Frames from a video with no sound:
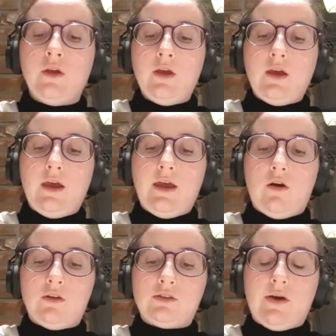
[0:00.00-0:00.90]
and
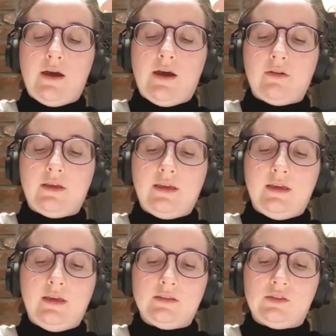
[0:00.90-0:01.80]
also how
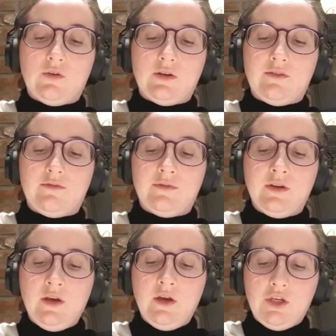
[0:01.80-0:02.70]
he sort of
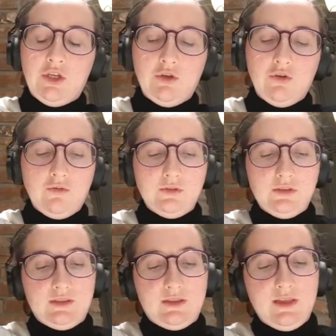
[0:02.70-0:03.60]

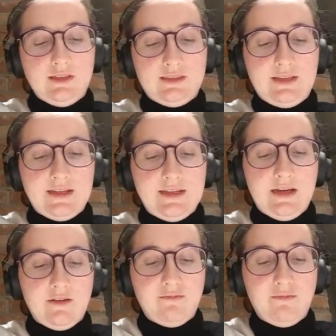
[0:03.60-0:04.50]
used this technique
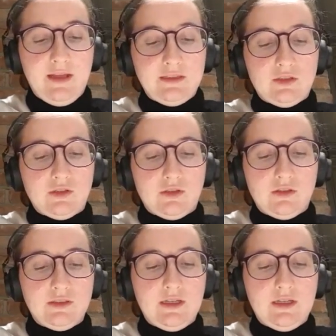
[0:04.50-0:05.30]
of mental,